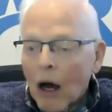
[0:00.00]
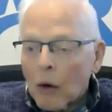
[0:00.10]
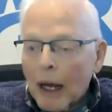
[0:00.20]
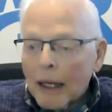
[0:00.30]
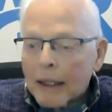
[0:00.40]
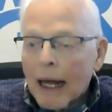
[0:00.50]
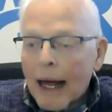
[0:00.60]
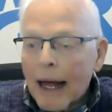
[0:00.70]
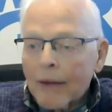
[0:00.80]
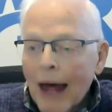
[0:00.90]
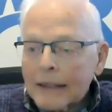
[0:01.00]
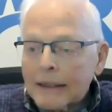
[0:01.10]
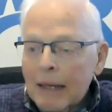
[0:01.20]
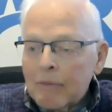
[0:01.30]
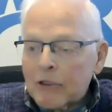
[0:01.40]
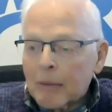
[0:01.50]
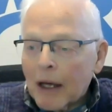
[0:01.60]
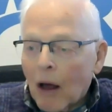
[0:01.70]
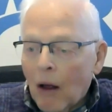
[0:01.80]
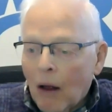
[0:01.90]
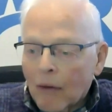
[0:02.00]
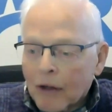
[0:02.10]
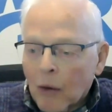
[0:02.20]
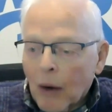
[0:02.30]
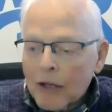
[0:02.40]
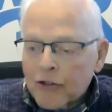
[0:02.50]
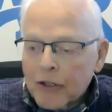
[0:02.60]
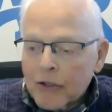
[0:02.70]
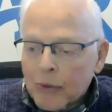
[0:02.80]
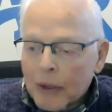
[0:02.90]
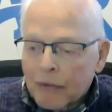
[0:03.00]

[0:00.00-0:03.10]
All right. That seems to be all the questions.